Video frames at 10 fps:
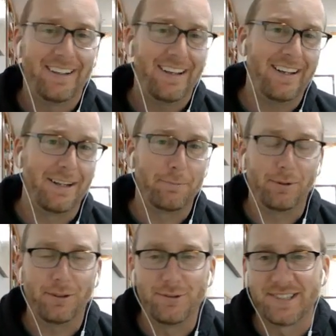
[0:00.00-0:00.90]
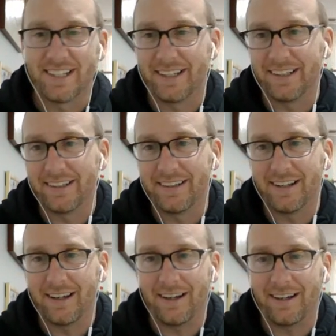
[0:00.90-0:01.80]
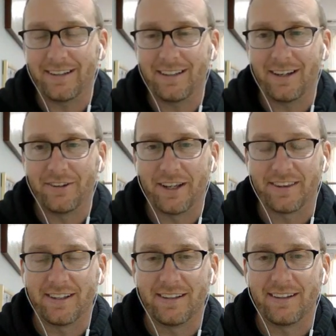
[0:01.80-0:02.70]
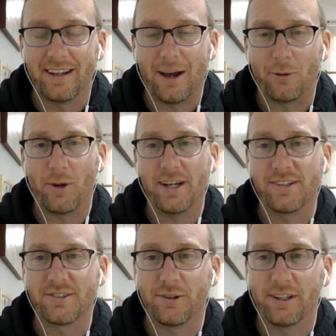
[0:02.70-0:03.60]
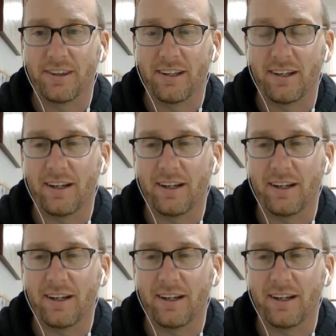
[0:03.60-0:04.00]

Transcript: Ended up losing. Nothing outrageous or anything.